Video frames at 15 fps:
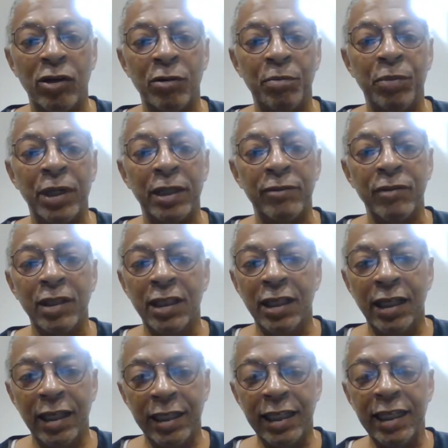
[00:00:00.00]
But
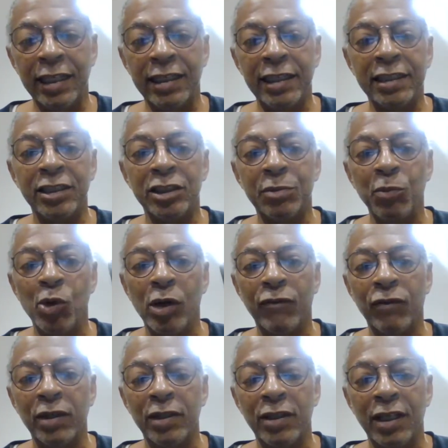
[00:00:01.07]
again, this is more of
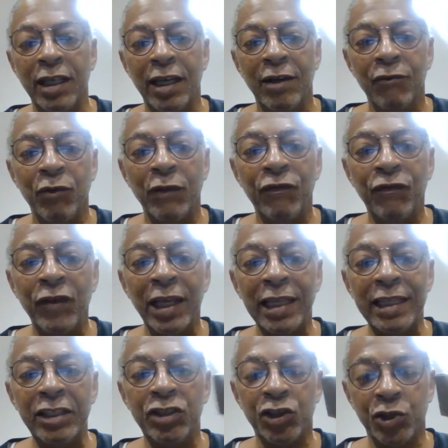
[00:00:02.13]
a for
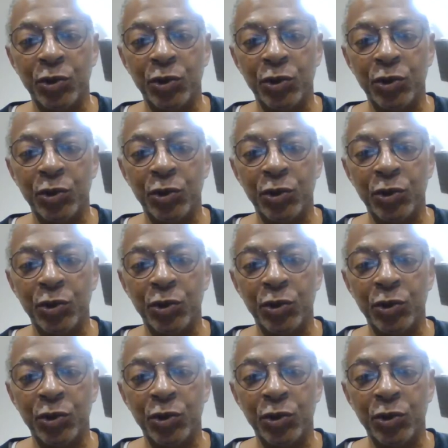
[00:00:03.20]
felling